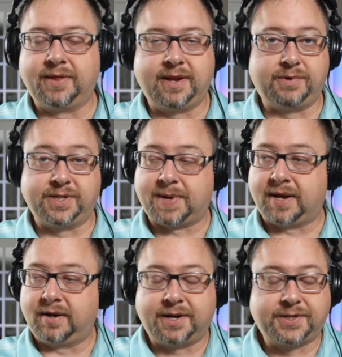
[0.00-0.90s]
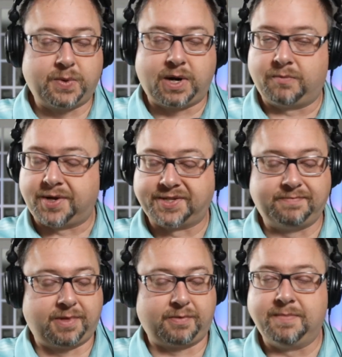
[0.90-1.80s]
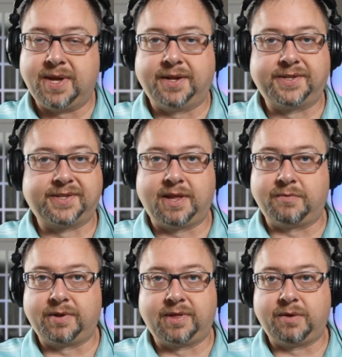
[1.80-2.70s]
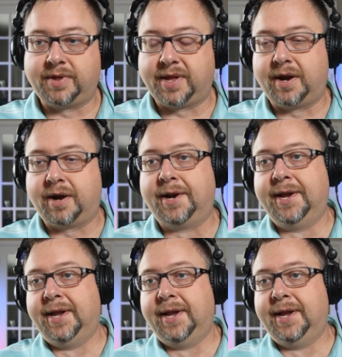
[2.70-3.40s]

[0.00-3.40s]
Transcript: They responded. I swear it wasn't 3 minutes. So they were there.